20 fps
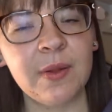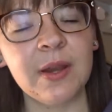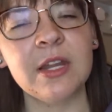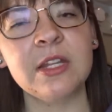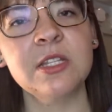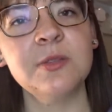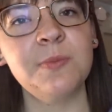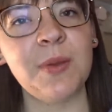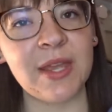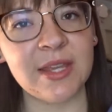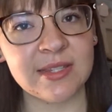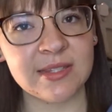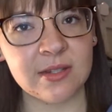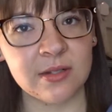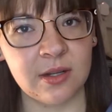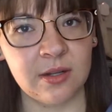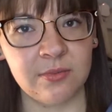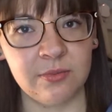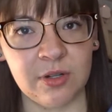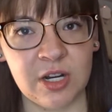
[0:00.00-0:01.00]
But it's based
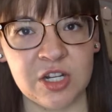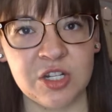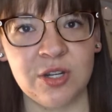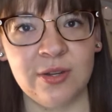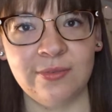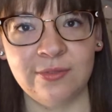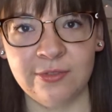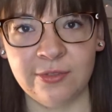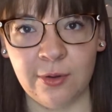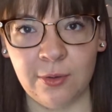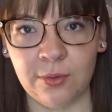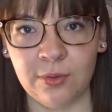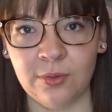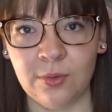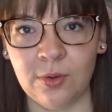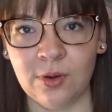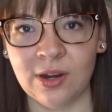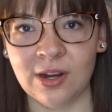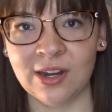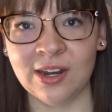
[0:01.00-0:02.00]
on Russian
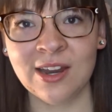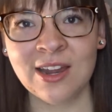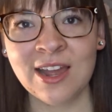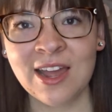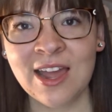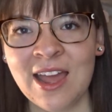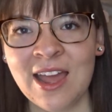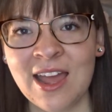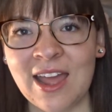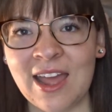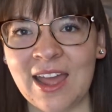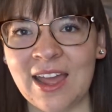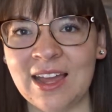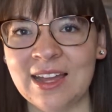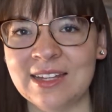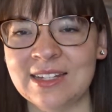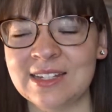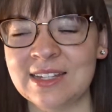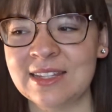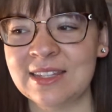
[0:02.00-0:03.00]
folklore,
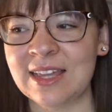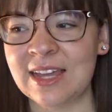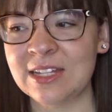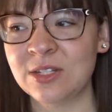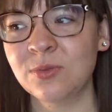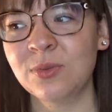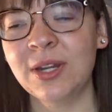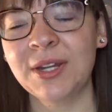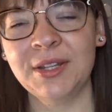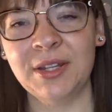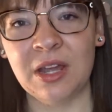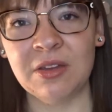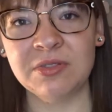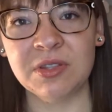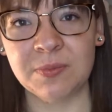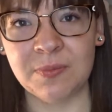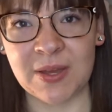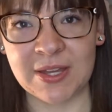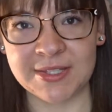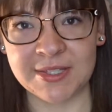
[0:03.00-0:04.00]
and that's what I loved
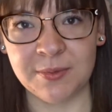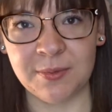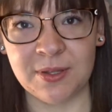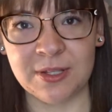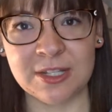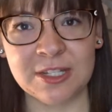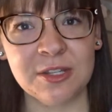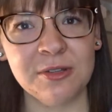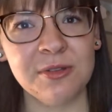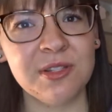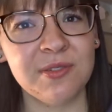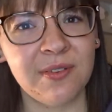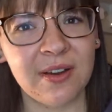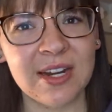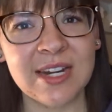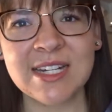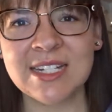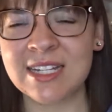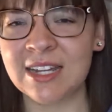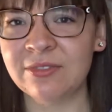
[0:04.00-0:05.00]
the best about this. It was
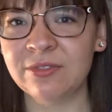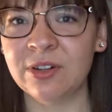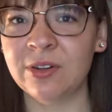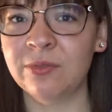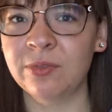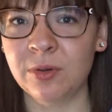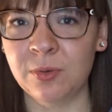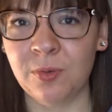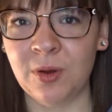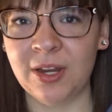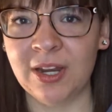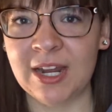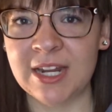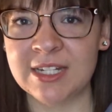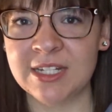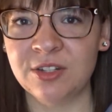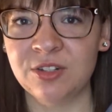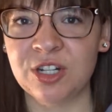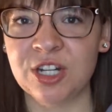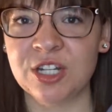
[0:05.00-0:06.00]
very different from what I
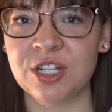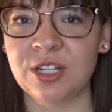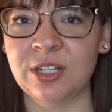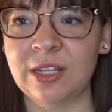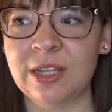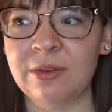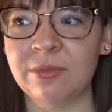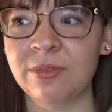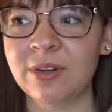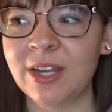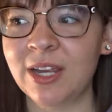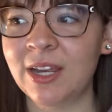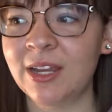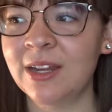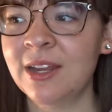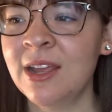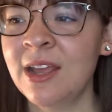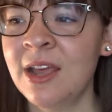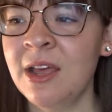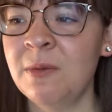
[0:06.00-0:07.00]
traditionally
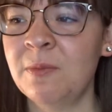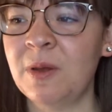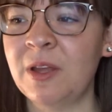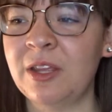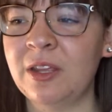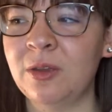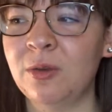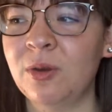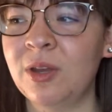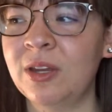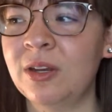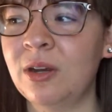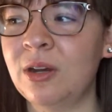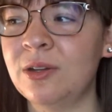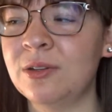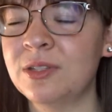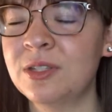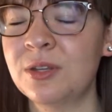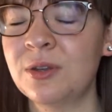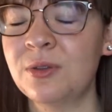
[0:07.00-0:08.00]
read, but you can
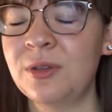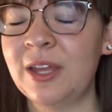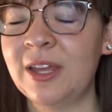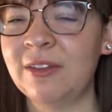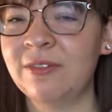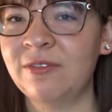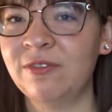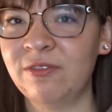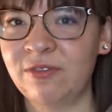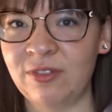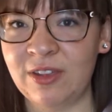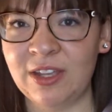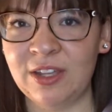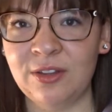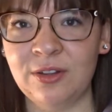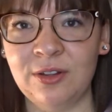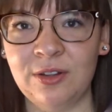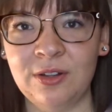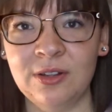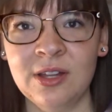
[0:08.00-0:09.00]
also like
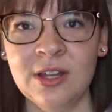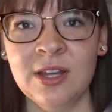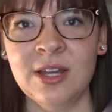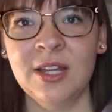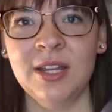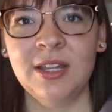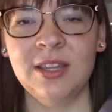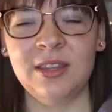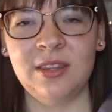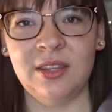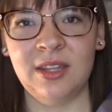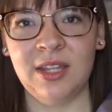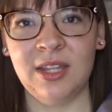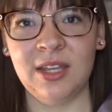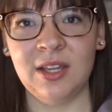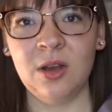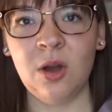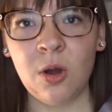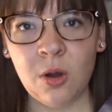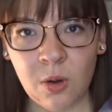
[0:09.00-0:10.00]
feel
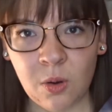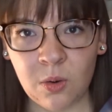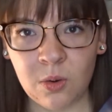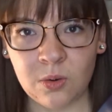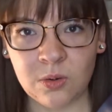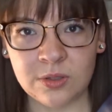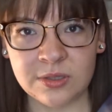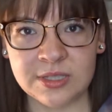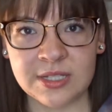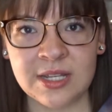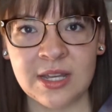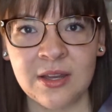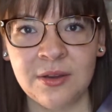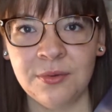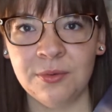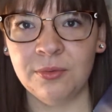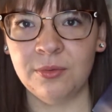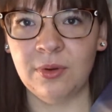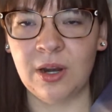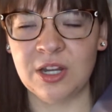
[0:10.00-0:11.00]
the cold
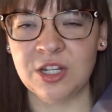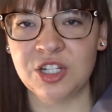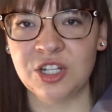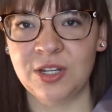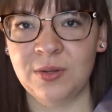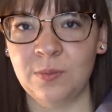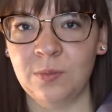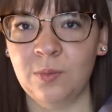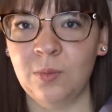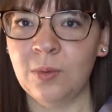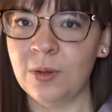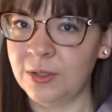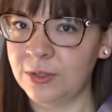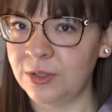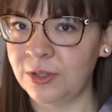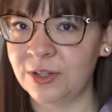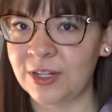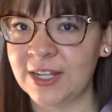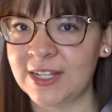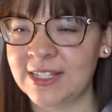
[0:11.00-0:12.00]
Russian
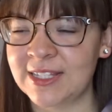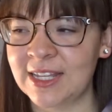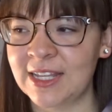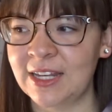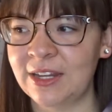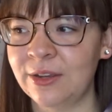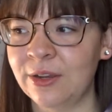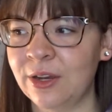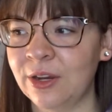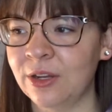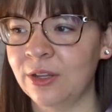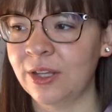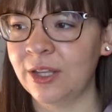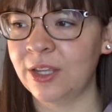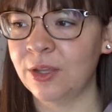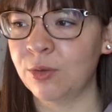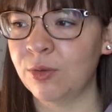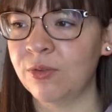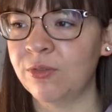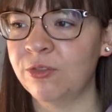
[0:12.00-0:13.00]
wilderness in here.
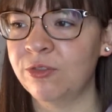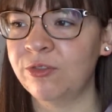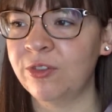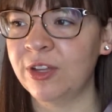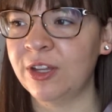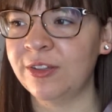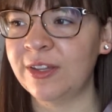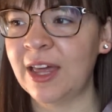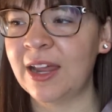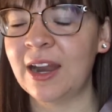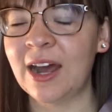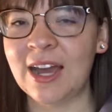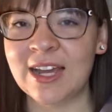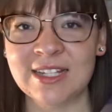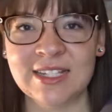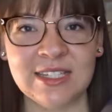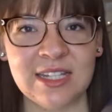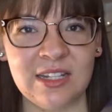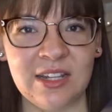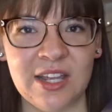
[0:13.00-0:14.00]
Like you can feel that
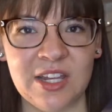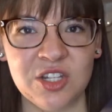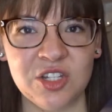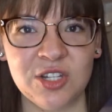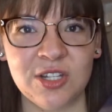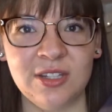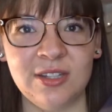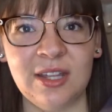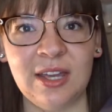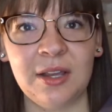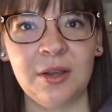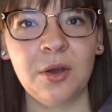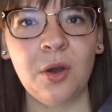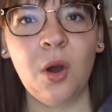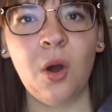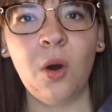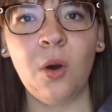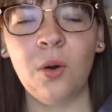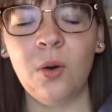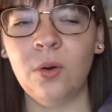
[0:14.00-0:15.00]
isolation, that
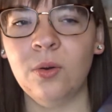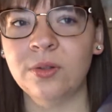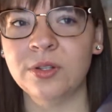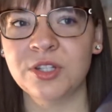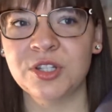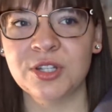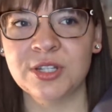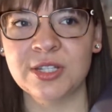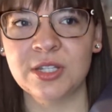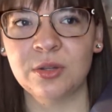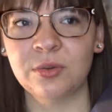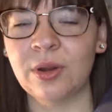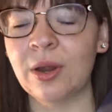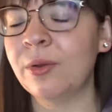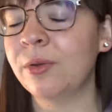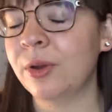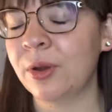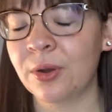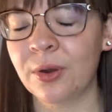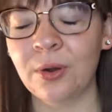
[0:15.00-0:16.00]
cold just
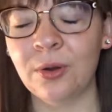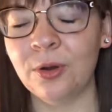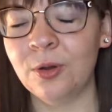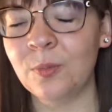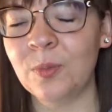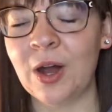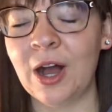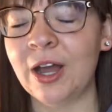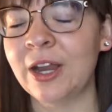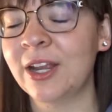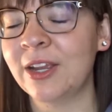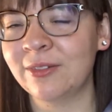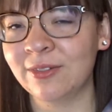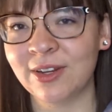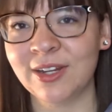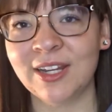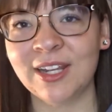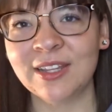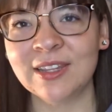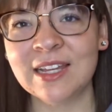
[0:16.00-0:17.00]
throughout your whole body
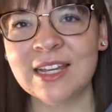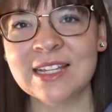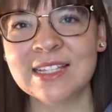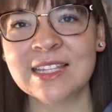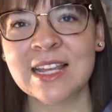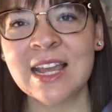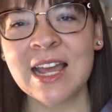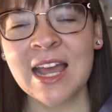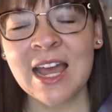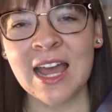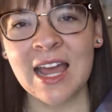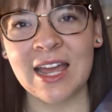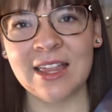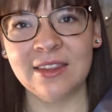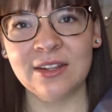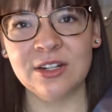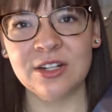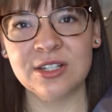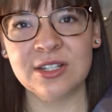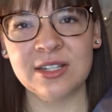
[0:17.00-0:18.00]
reading this,
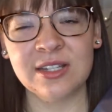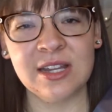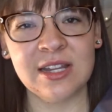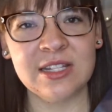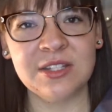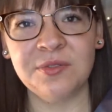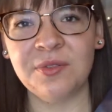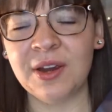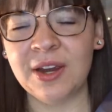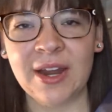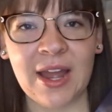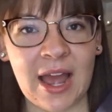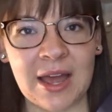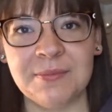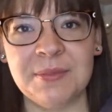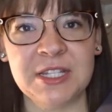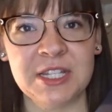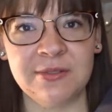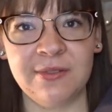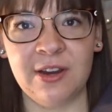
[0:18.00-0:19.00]
and there's it's very
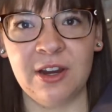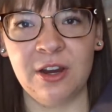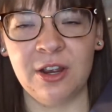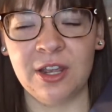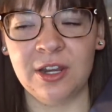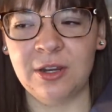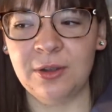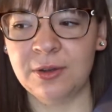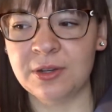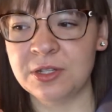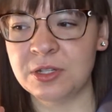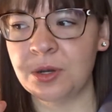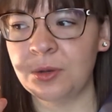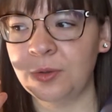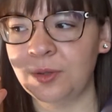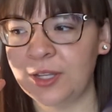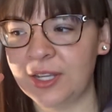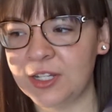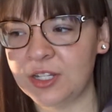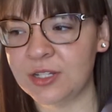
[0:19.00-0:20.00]
atmospheric, and you can
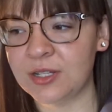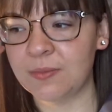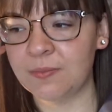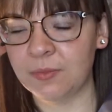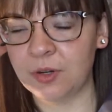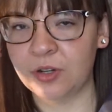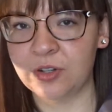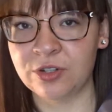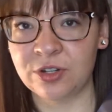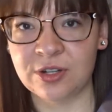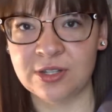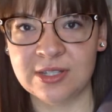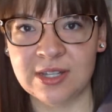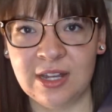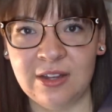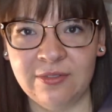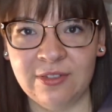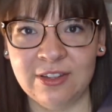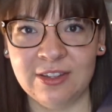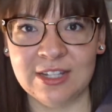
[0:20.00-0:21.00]
totally just immerse
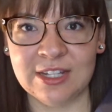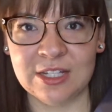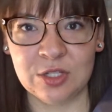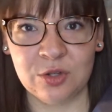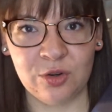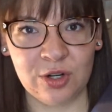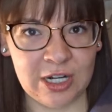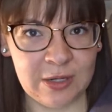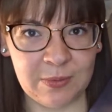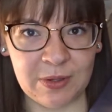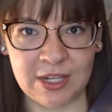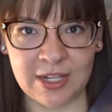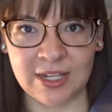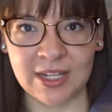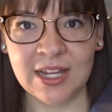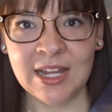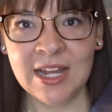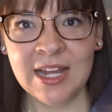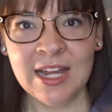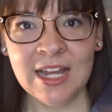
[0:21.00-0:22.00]
yourself in this
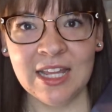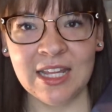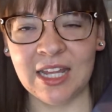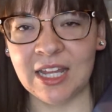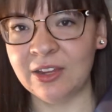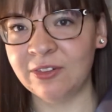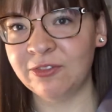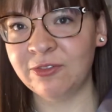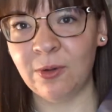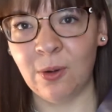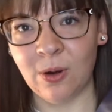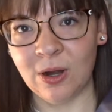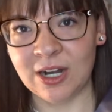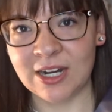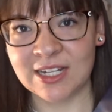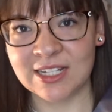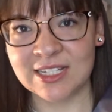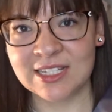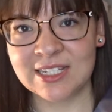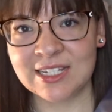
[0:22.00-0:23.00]
creepy like
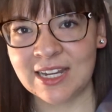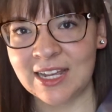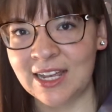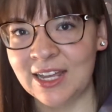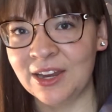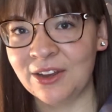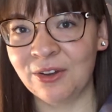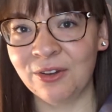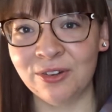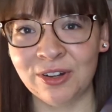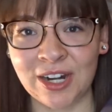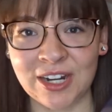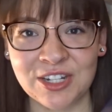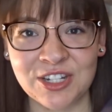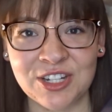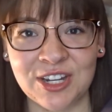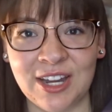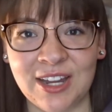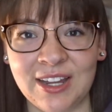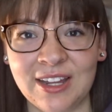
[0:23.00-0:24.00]
forest in
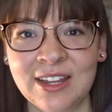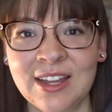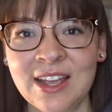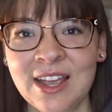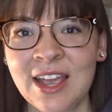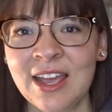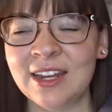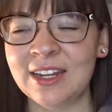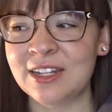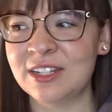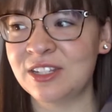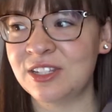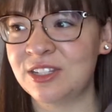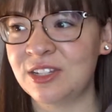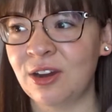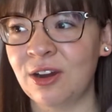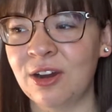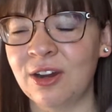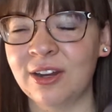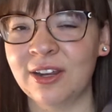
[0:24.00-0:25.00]
Russia, and it's
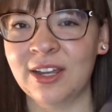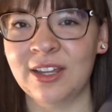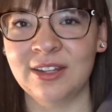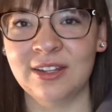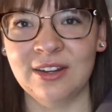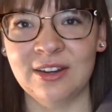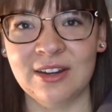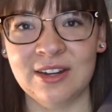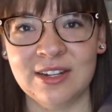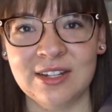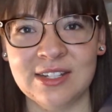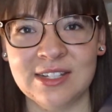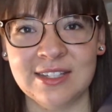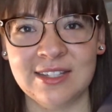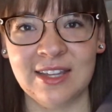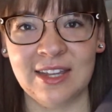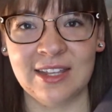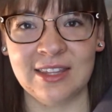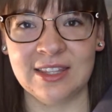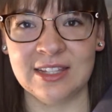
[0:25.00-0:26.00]
dark, and there is
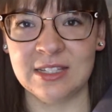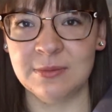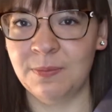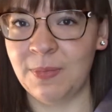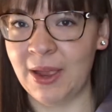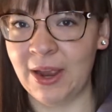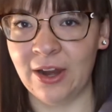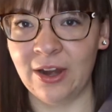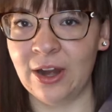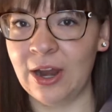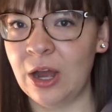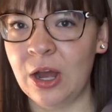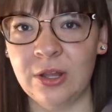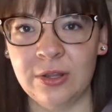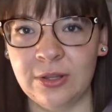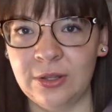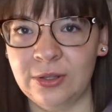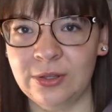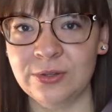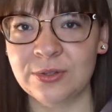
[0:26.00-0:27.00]
like this bear
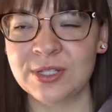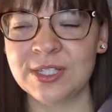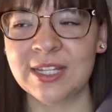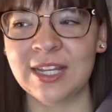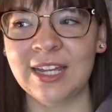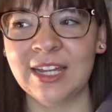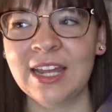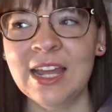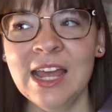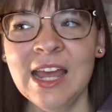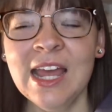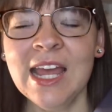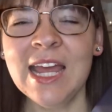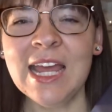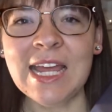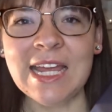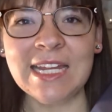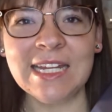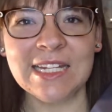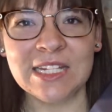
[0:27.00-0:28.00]
on the loose. Like
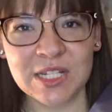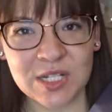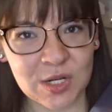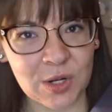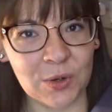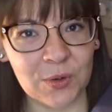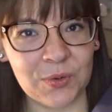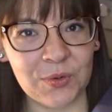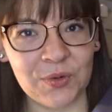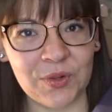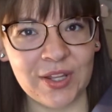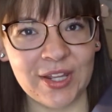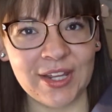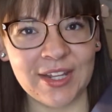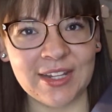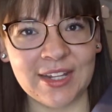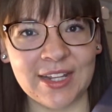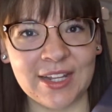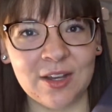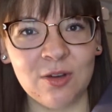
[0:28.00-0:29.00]
it is
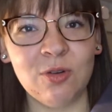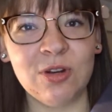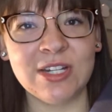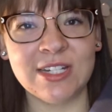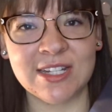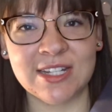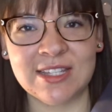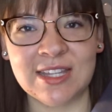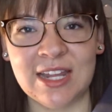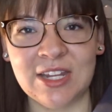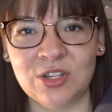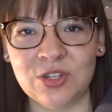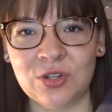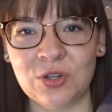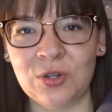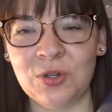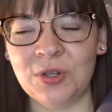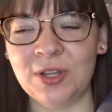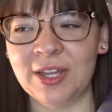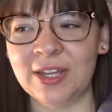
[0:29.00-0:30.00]
totally like
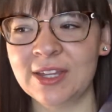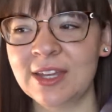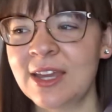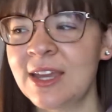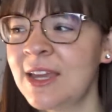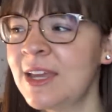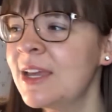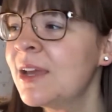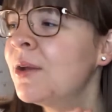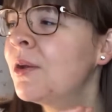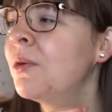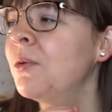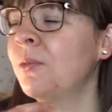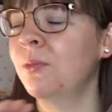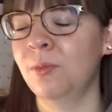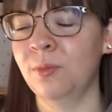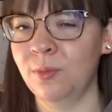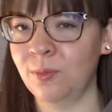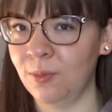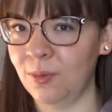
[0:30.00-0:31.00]
quintessential like
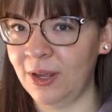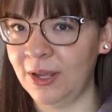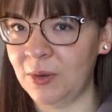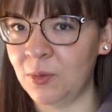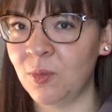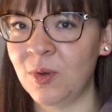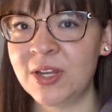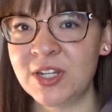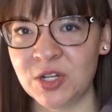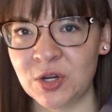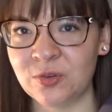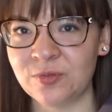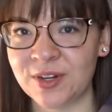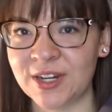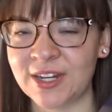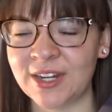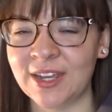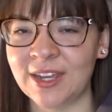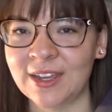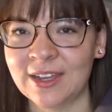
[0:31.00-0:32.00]
like winter
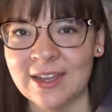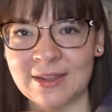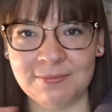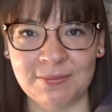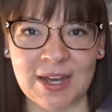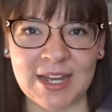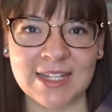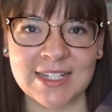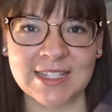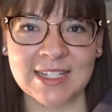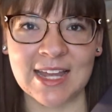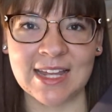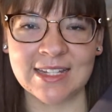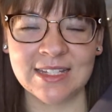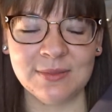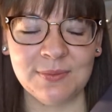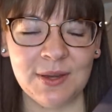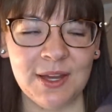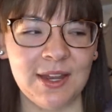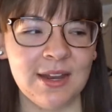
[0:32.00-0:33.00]
reading in my
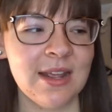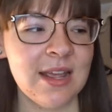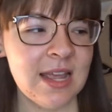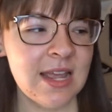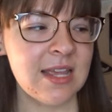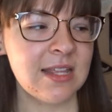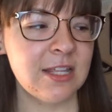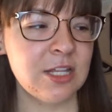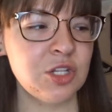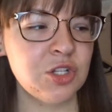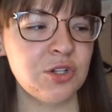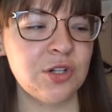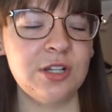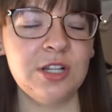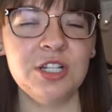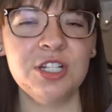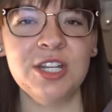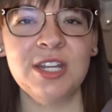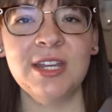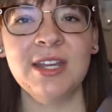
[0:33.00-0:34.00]
sense, but this
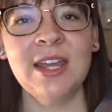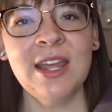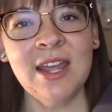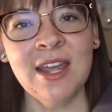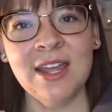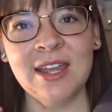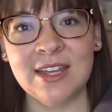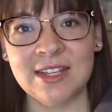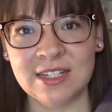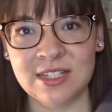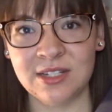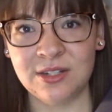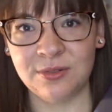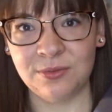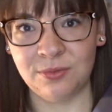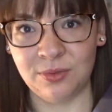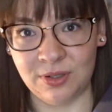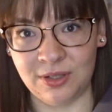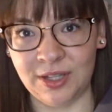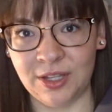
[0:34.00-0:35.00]
trilogy is
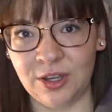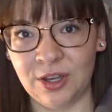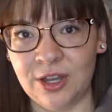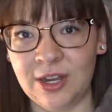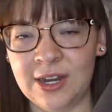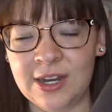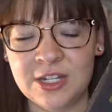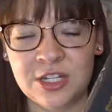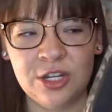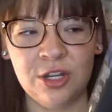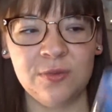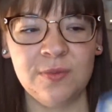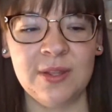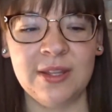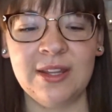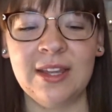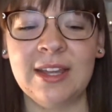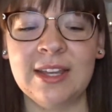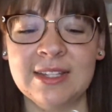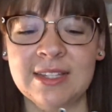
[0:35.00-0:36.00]
really good. It took
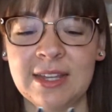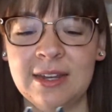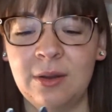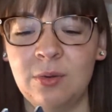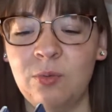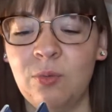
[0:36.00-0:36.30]
me, like I said, a